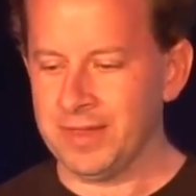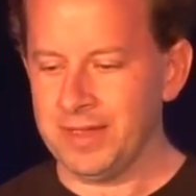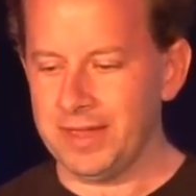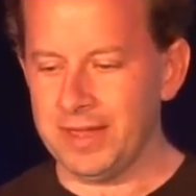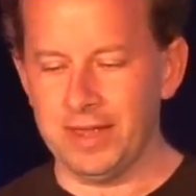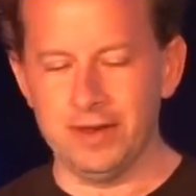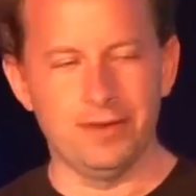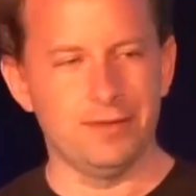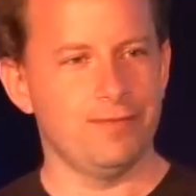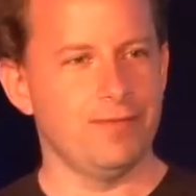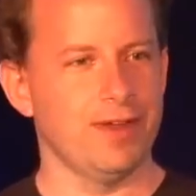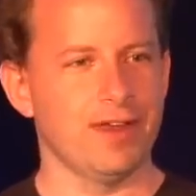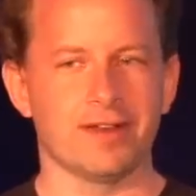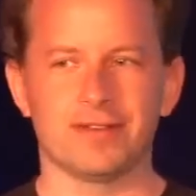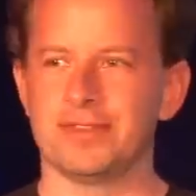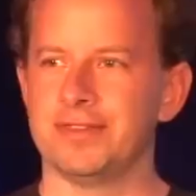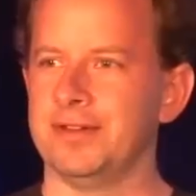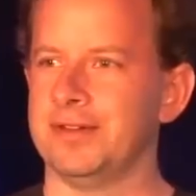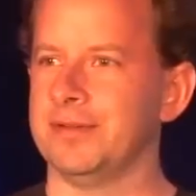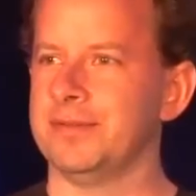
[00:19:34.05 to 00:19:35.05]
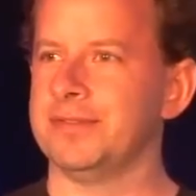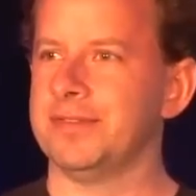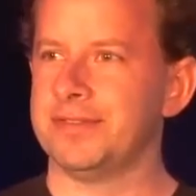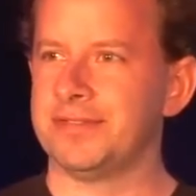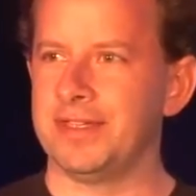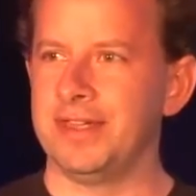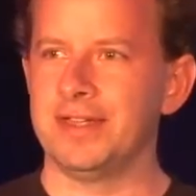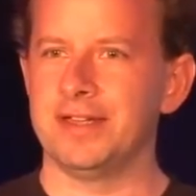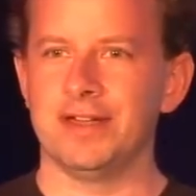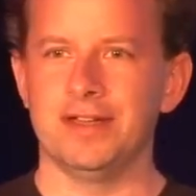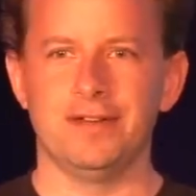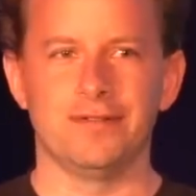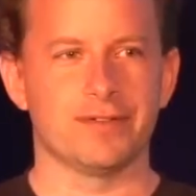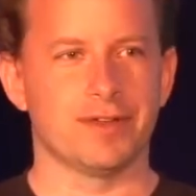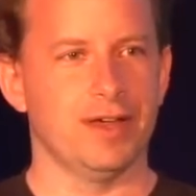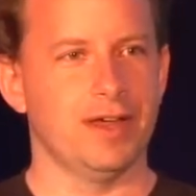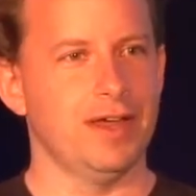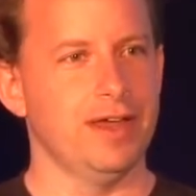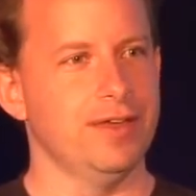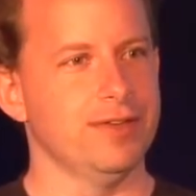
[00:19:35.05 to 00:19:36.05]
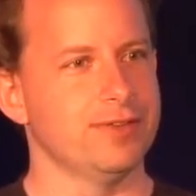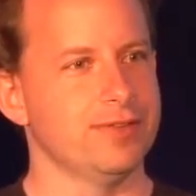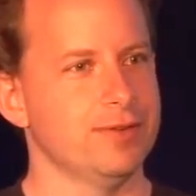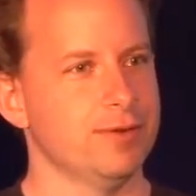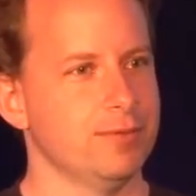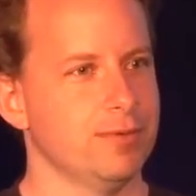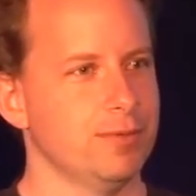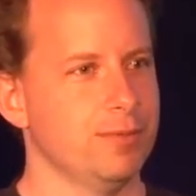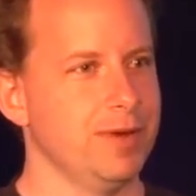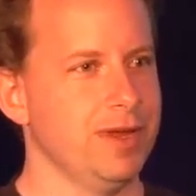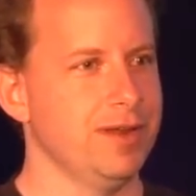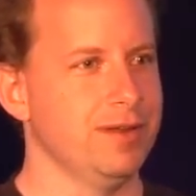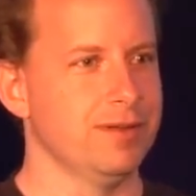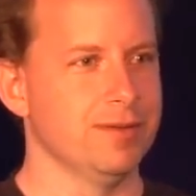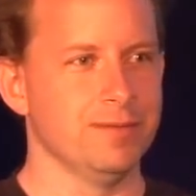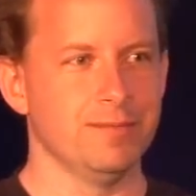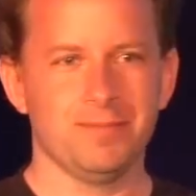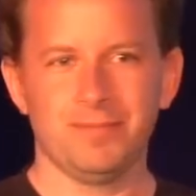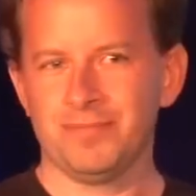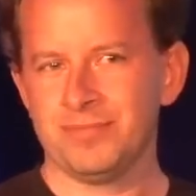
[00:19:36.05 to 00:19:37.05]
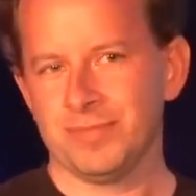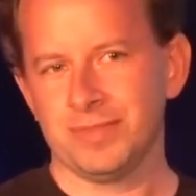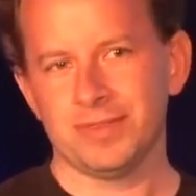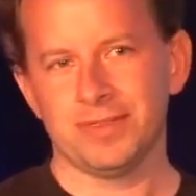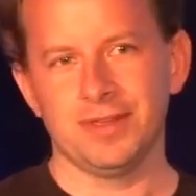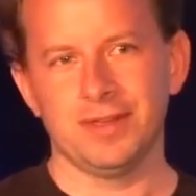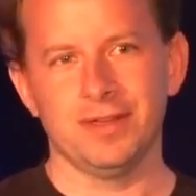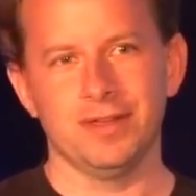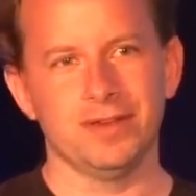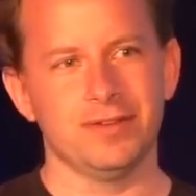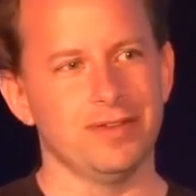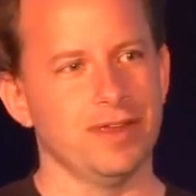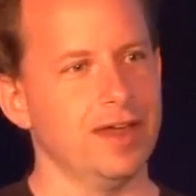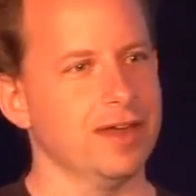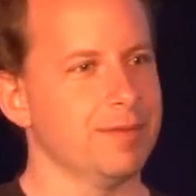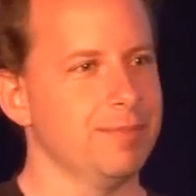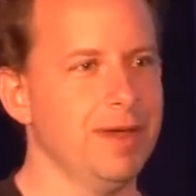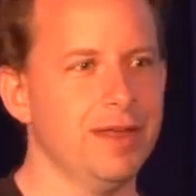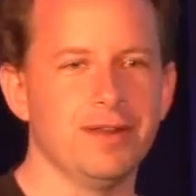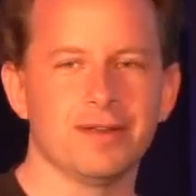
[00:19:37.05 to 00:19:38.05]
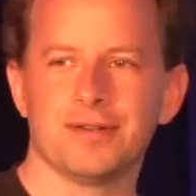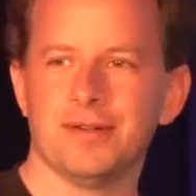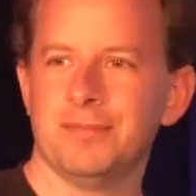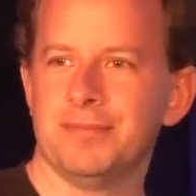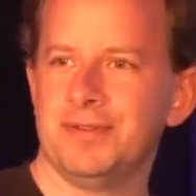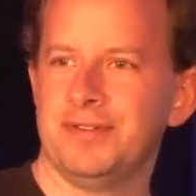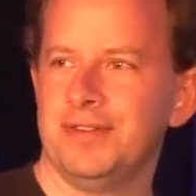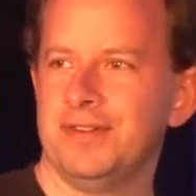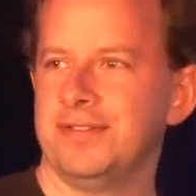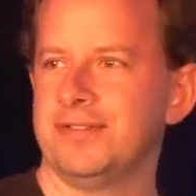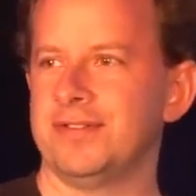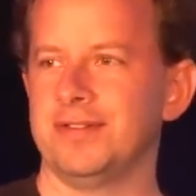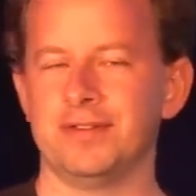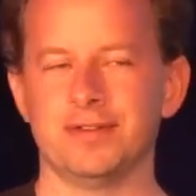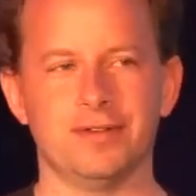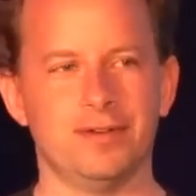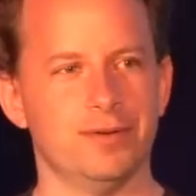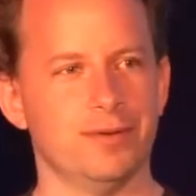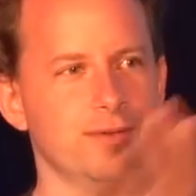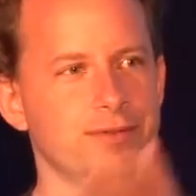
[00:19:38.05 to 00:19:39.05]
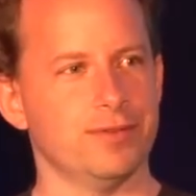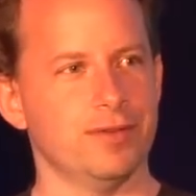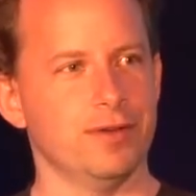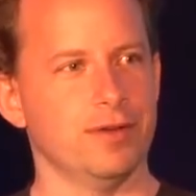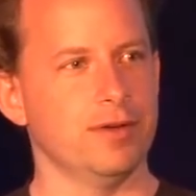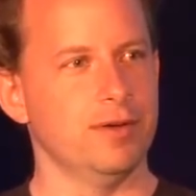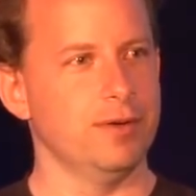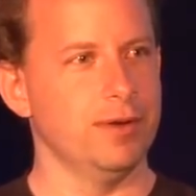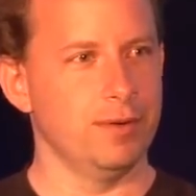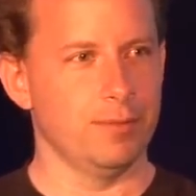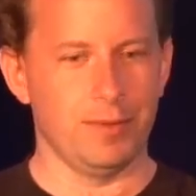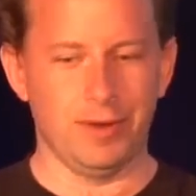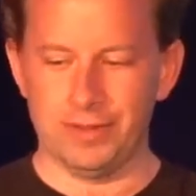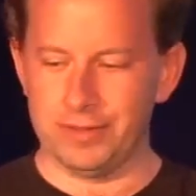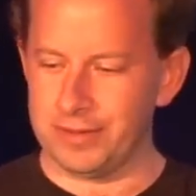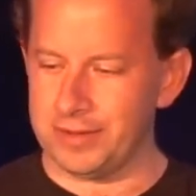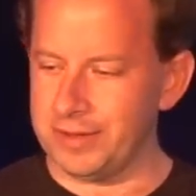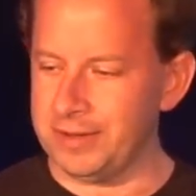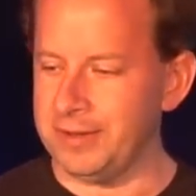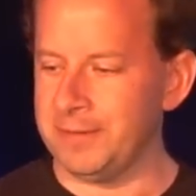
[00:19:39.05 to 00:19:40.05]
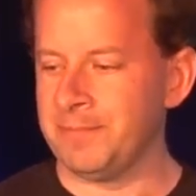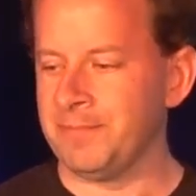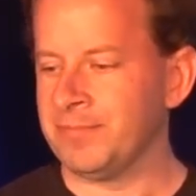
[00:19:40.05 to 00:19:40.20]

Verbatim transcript: And in fact, you know, the same kind of guys that will win the dark matter competition can also go and win the